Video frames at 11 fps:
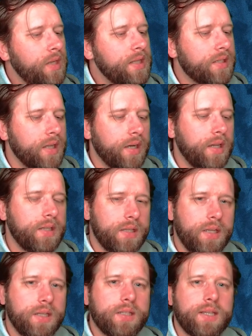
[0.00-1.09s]
studies
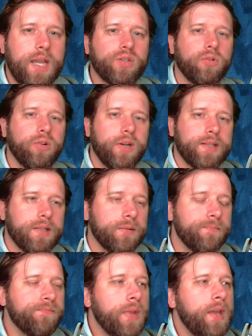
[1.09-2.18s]
is textual criticism.